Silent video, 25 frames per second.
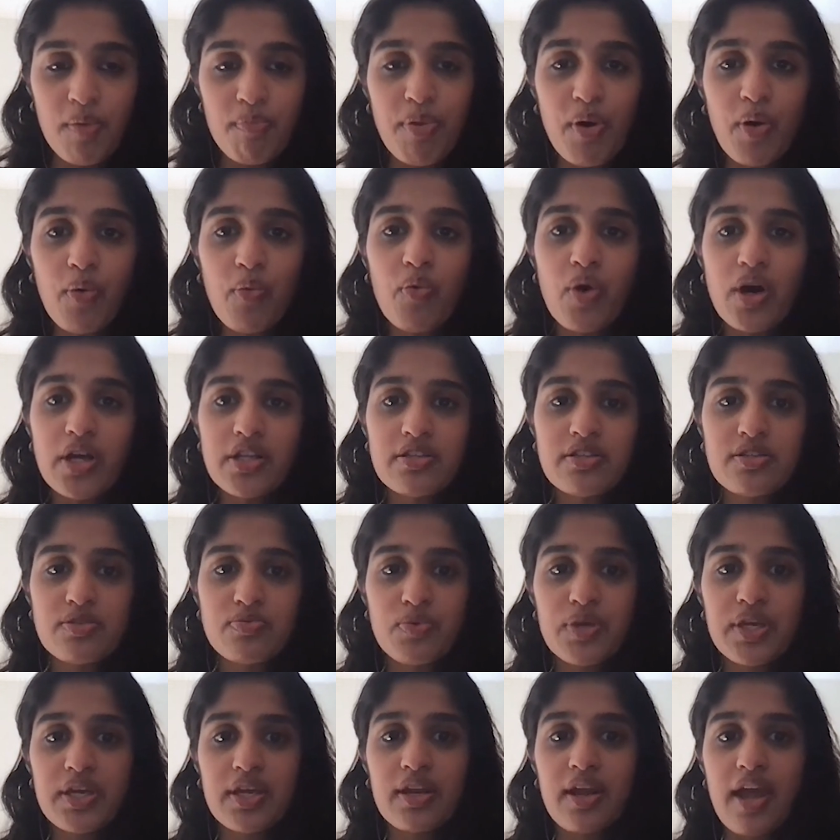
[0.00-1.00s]
But once
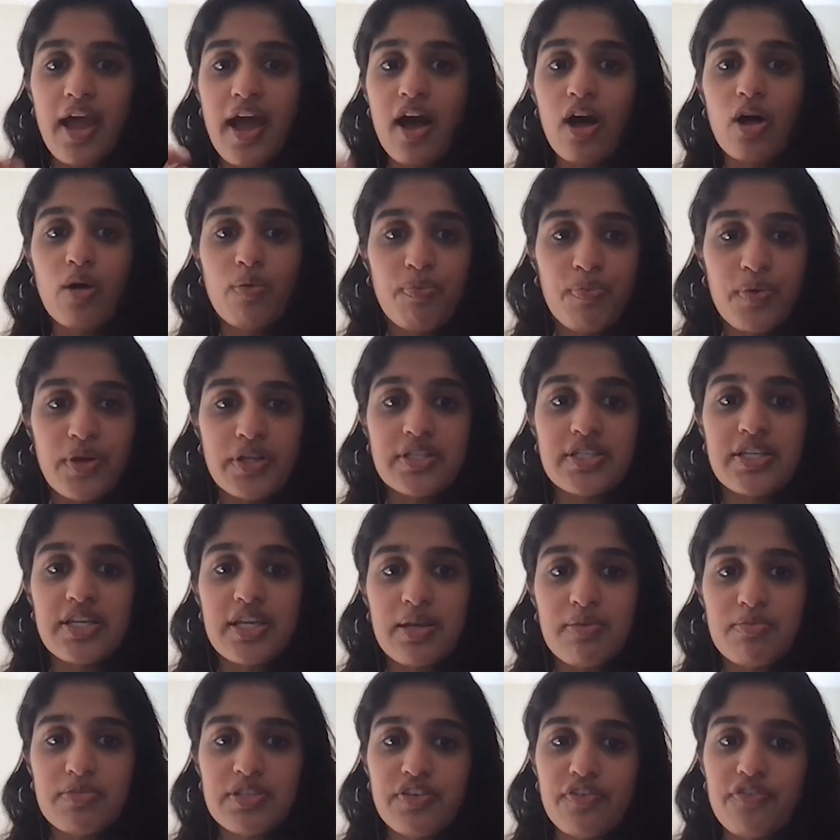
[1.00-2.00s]
we can help a
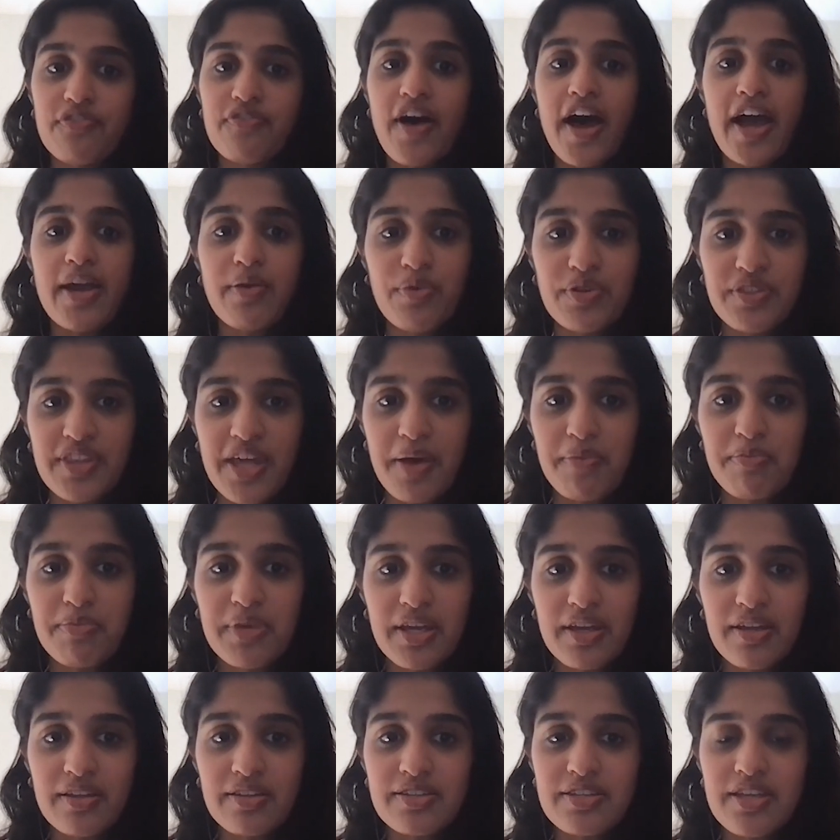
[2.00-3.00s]
team define what that
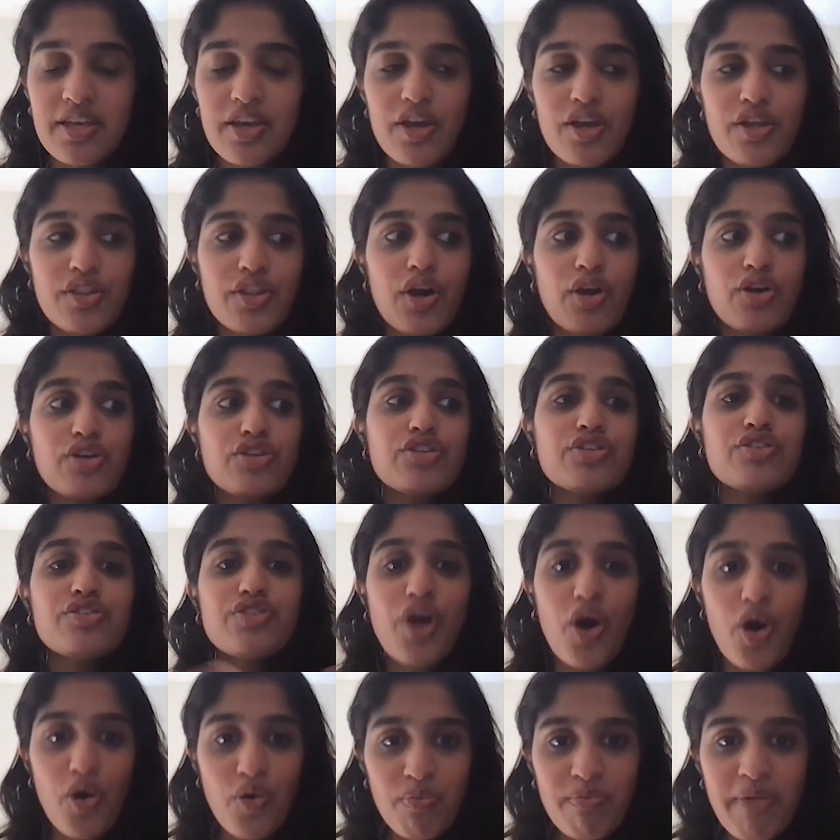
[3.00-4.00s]
means, there are
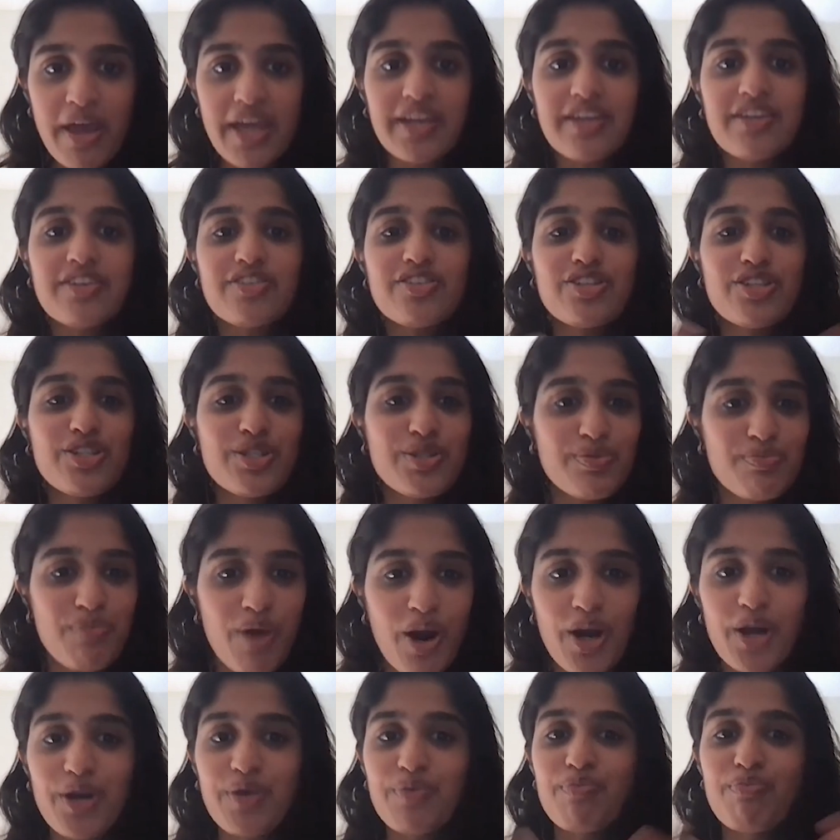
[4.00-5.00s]
so many
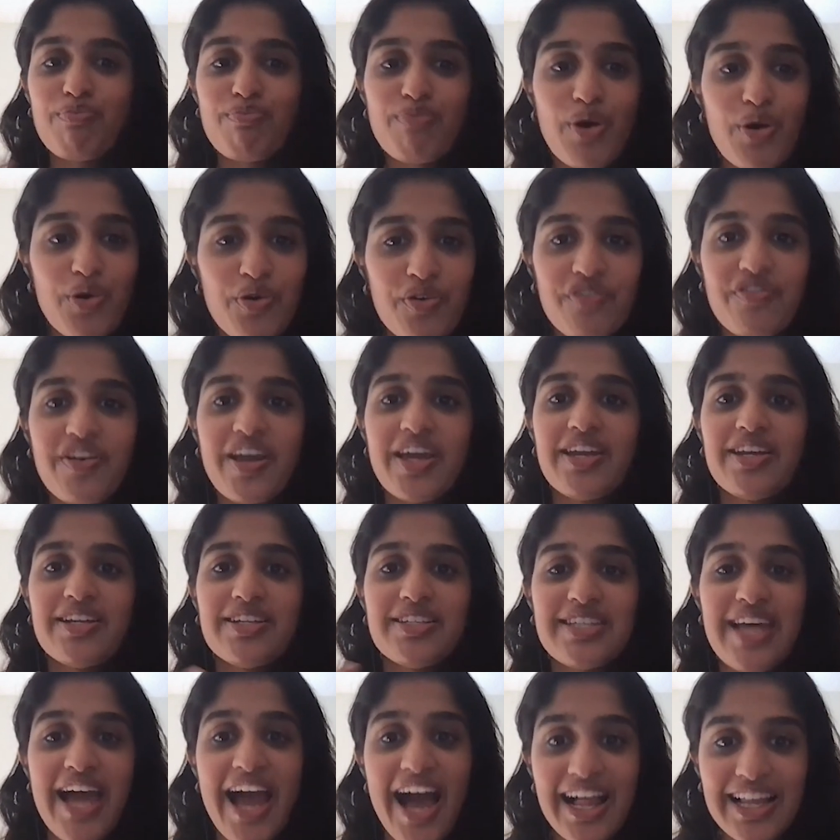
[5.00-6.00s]
smart,
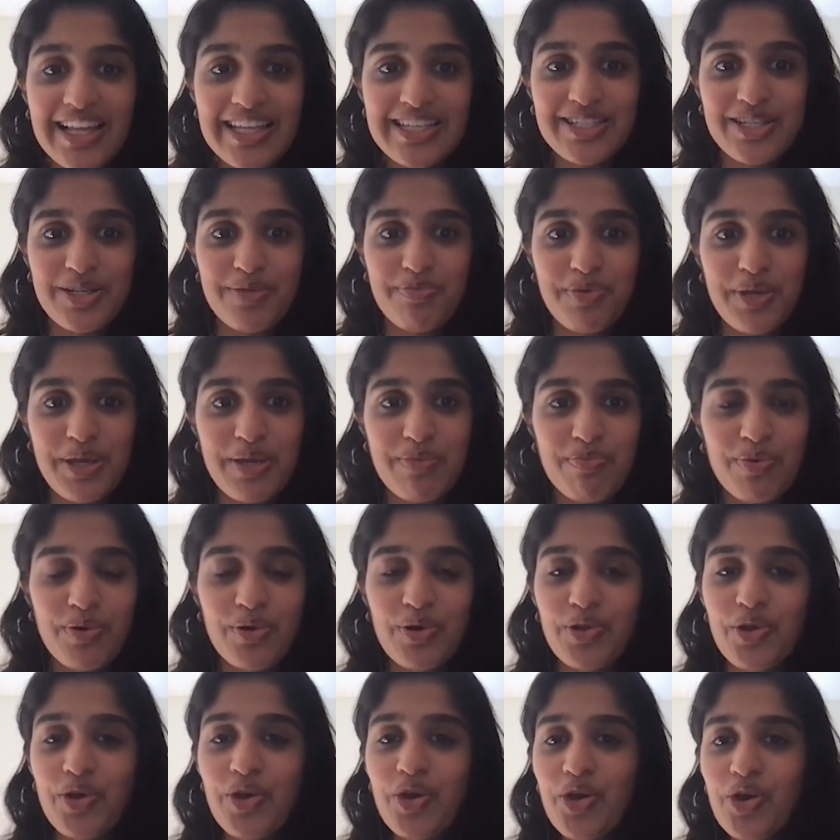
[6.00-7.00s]
motivated, talented
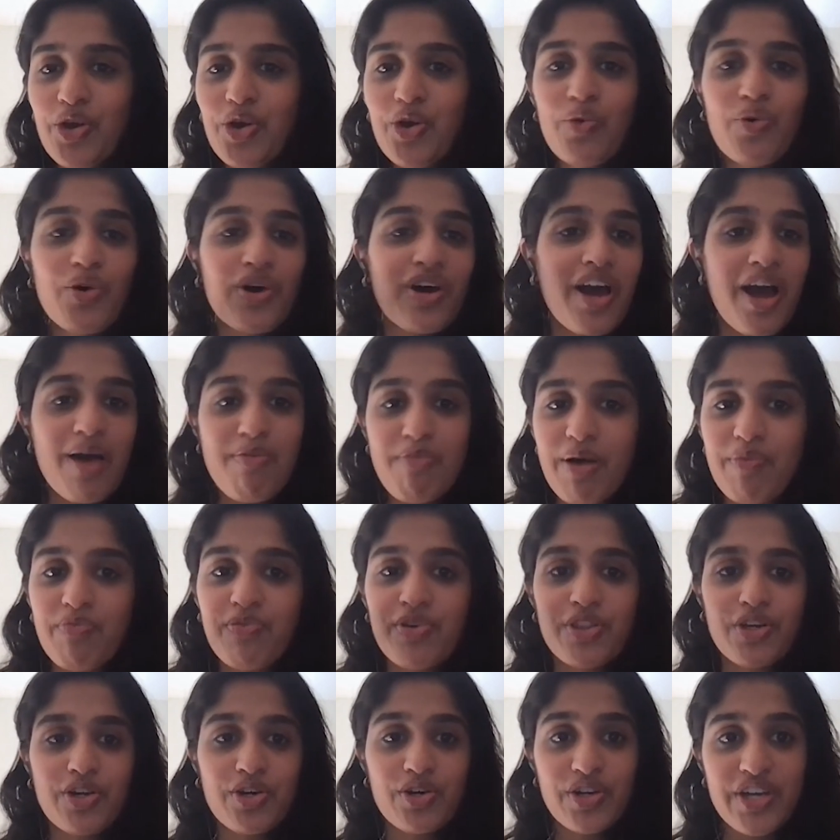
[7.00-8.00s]
people who will come up
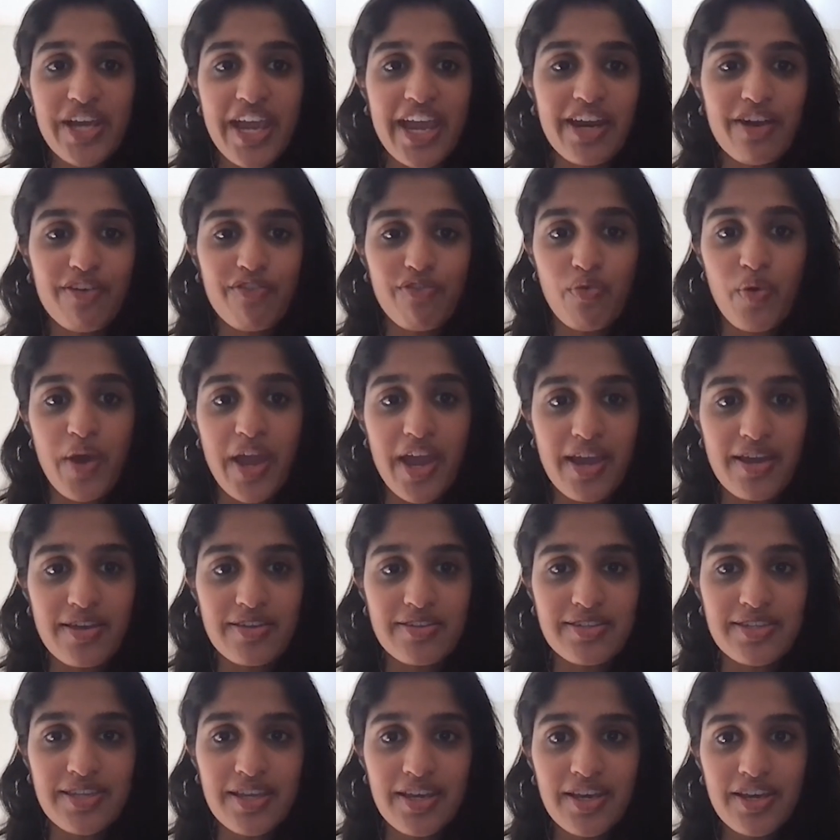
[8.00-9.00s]
with creative
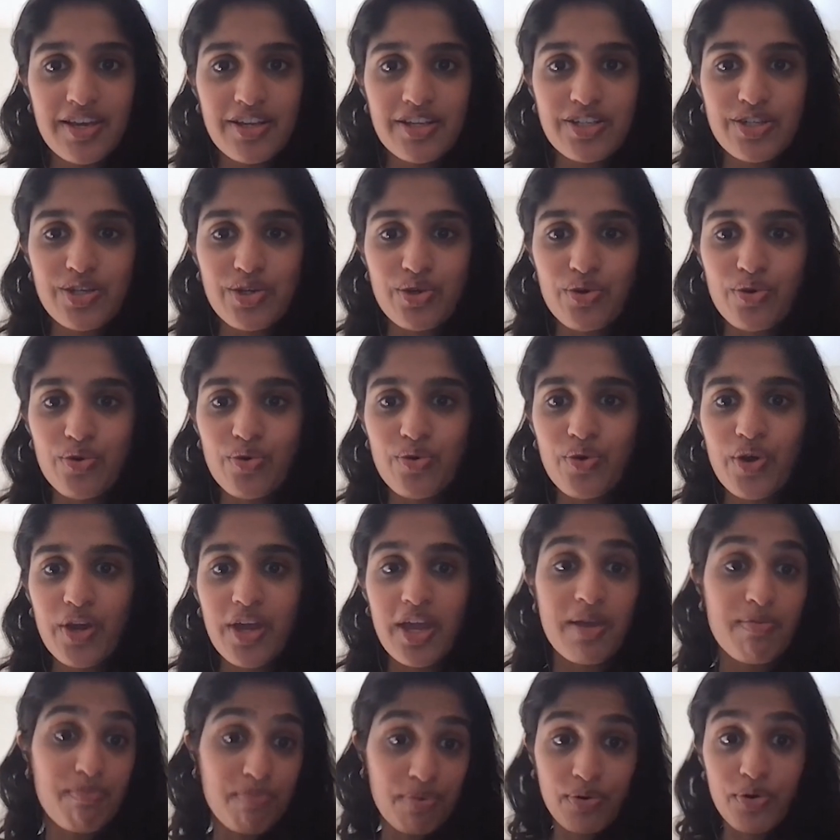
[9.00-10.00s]
ways to
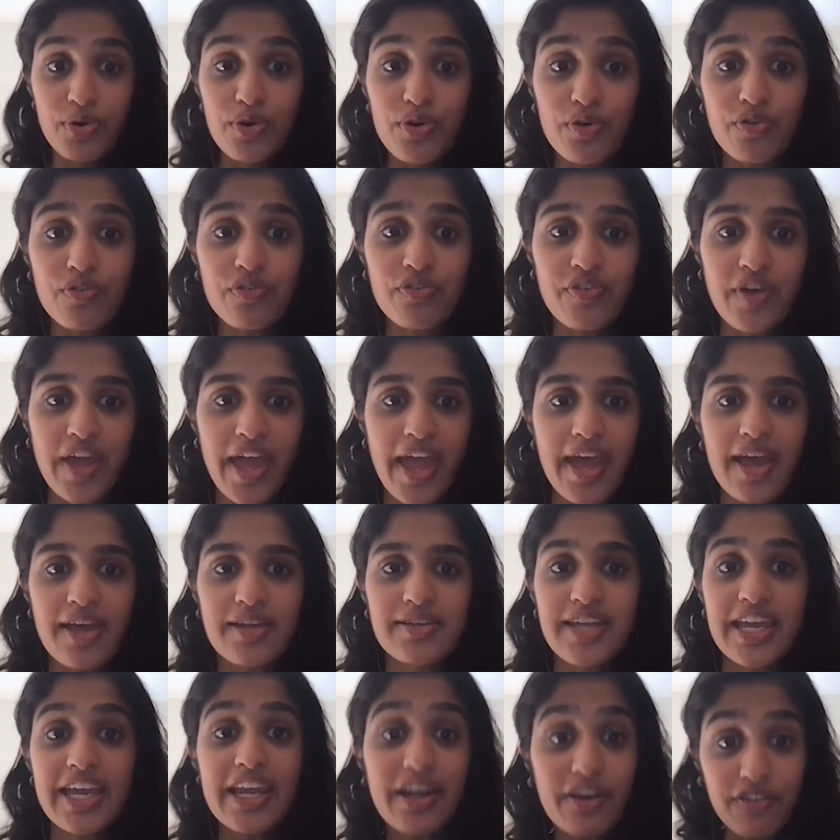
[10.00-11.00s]
improve
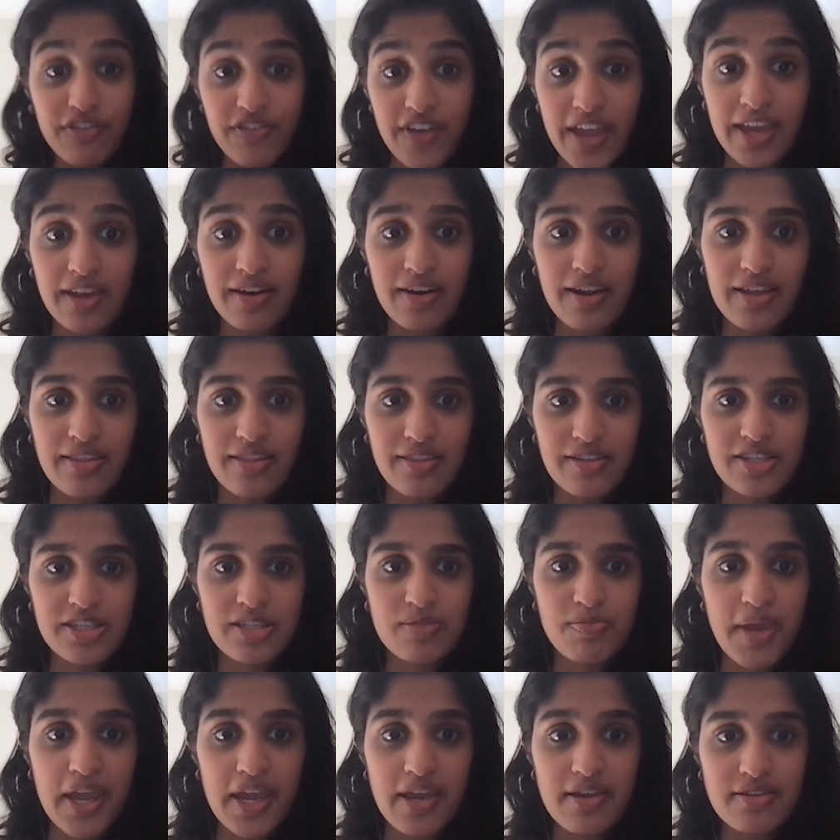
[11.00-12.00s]
and innovate in the
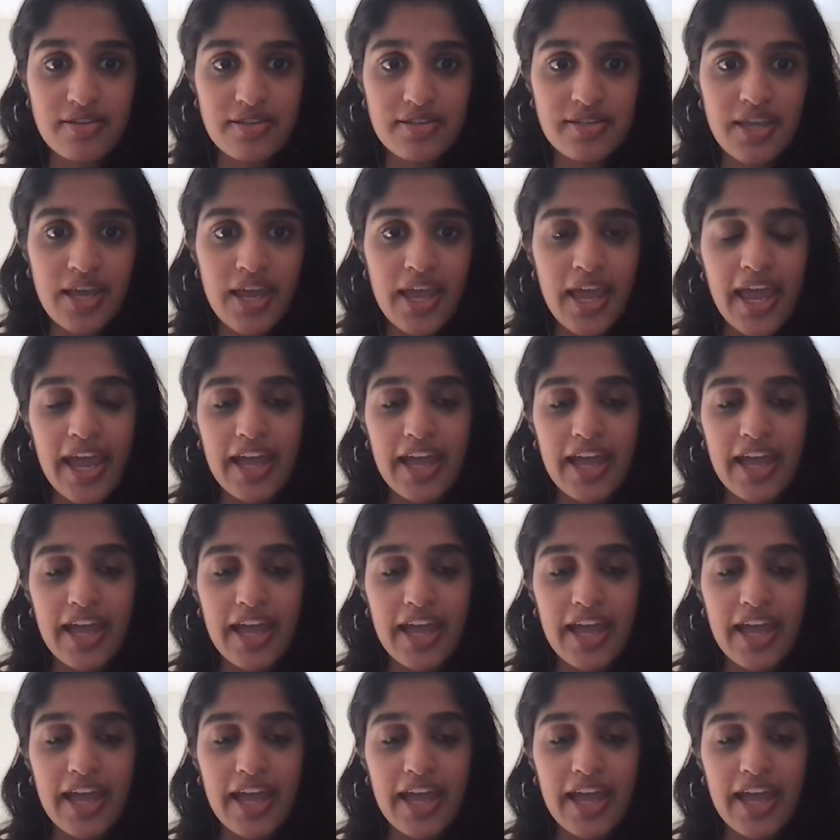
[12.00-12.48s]
space.